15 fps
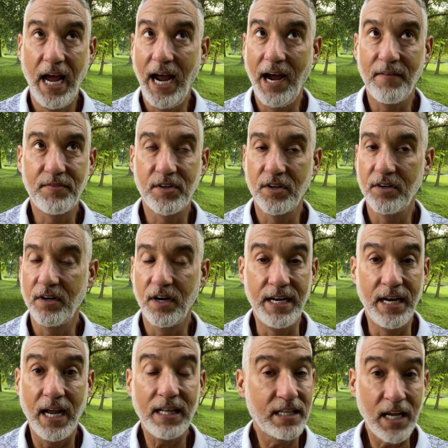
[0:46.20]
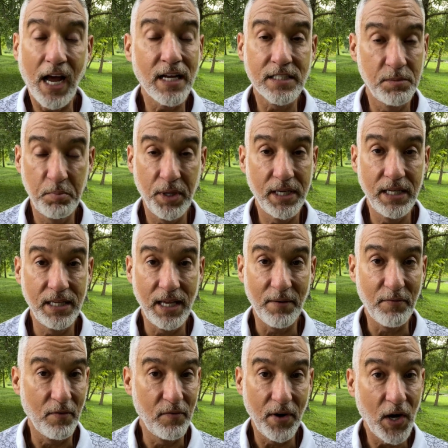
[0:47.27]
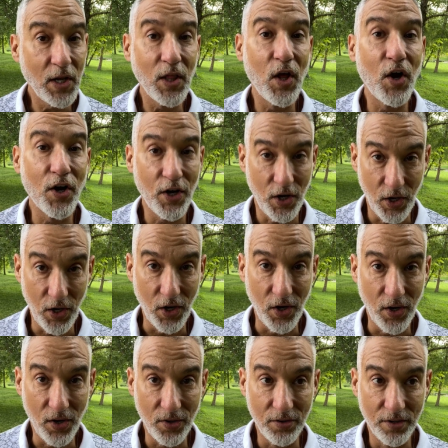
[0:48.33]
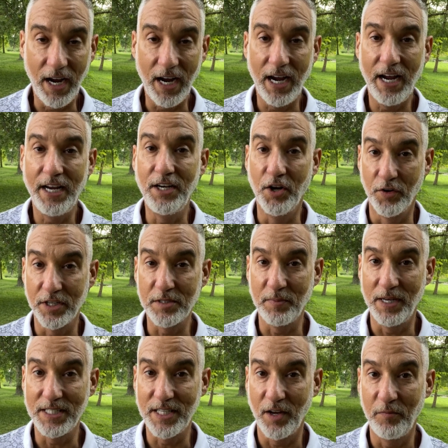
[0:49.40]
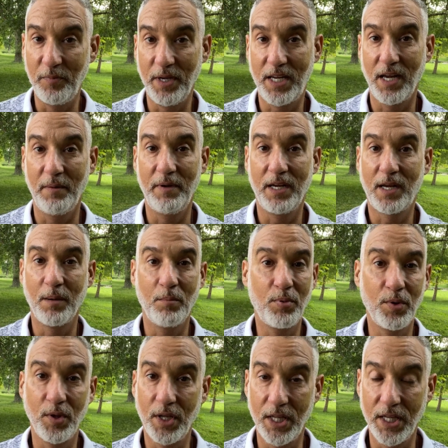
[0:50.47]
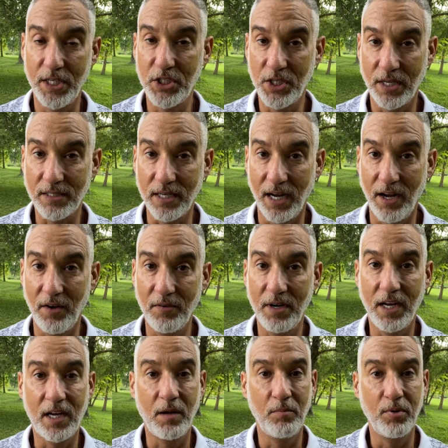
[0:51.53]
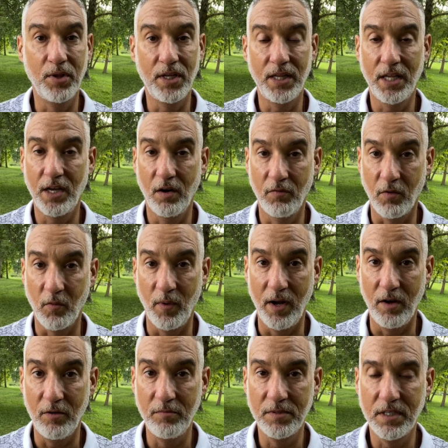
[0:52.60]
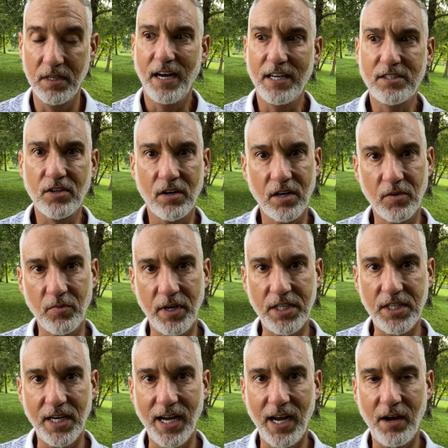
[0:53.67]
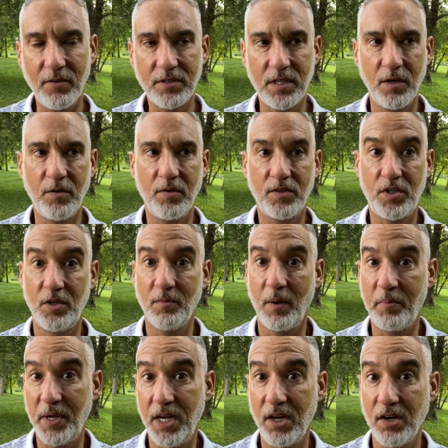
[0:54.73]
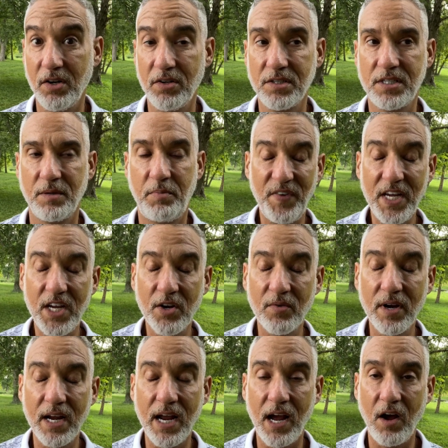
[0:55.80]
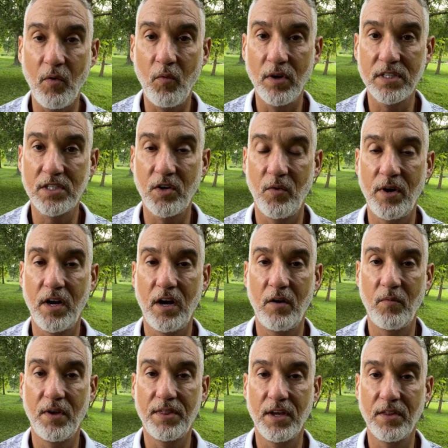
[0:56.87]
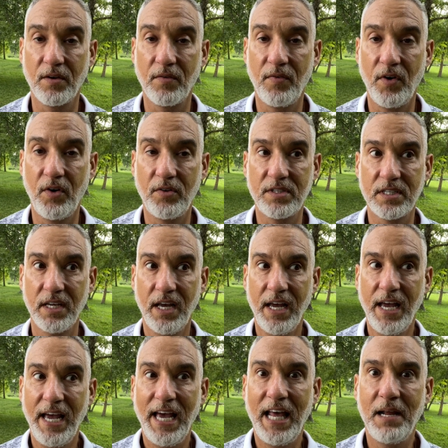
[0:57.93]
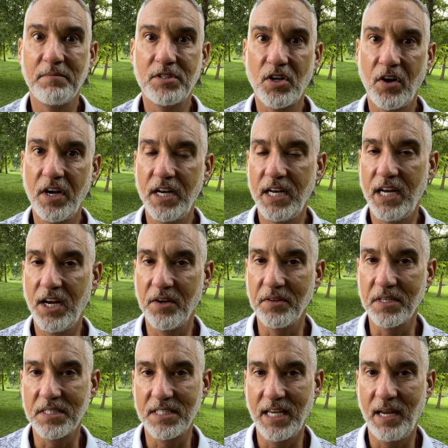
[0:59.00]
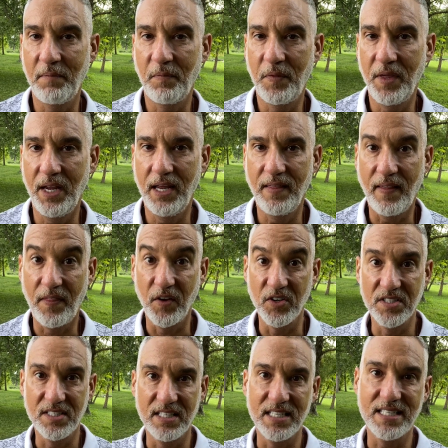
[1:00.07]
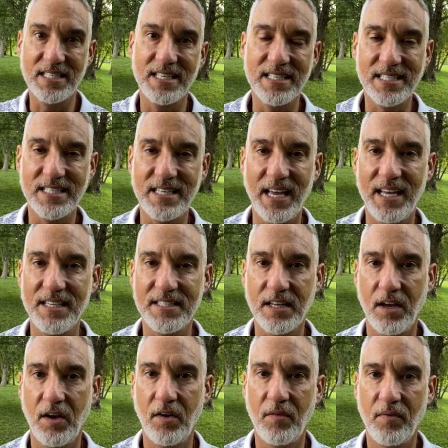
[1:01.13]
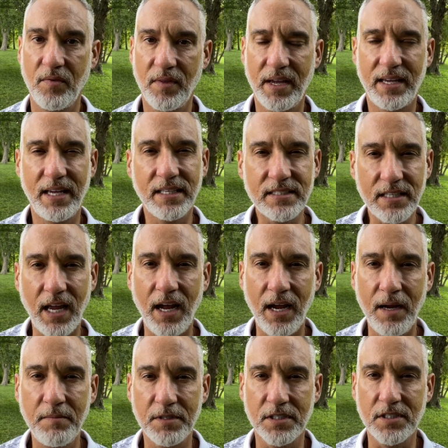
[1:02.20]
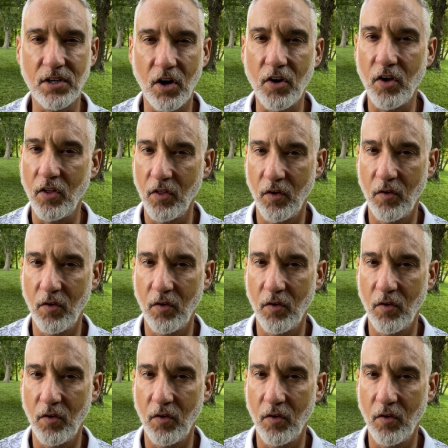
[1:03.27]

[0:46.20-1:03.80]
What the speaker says: After not contemplating that for very long at all, I noticed myself becoming completely shut down and completely overwhelmed. I started reaching out to my peers, figuring out what's going on with other folks, and I'm starting to hear the same thing, that there's this sense of like, it's time to start all